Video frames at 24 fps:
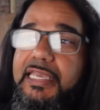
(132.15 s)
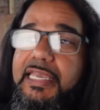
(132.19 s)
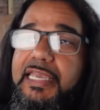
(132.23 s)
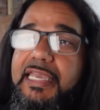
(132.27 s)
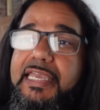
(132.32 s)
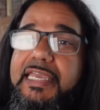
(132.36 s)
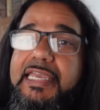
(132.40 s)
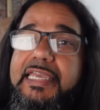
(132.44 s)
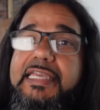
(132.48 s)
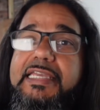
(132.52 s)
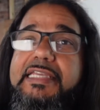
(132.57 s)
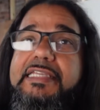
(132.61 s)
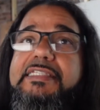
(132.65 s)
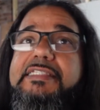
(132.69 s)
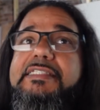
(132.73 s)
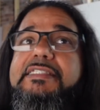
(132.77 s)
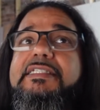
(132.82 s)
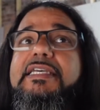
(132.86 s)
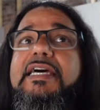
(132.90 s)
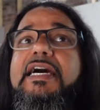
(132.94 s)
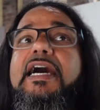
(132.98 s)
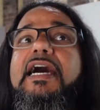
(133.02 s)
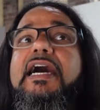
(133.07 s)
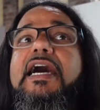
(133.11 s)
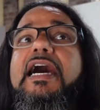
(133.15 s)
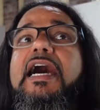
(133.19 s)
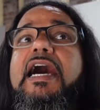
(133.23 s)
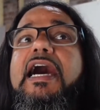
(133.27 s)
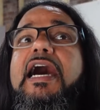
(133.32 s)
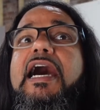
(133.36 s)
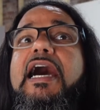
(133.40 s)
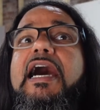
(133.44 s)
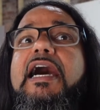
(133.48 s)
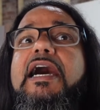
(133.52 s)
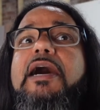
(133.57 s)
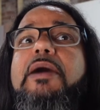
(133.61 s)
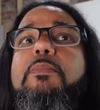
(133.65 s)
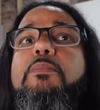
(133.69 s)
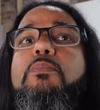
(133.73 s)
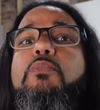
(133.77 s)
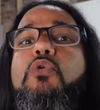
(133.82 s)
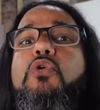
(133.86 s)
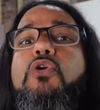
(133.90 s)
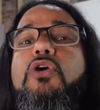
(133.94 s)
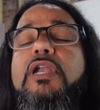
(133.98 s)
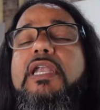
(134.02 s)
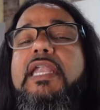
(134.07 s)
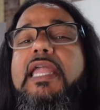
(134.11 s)
is
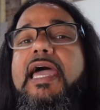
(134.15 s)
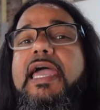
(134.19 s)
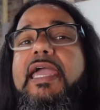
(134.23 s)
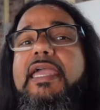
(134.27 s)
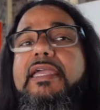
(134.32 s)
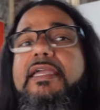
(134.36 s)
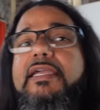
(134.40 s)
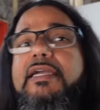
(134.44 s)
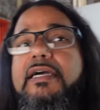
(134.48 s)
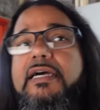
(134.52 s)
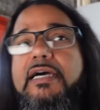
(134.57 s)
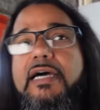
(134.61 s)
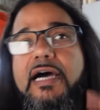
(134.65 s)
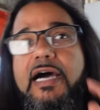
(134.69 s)
more like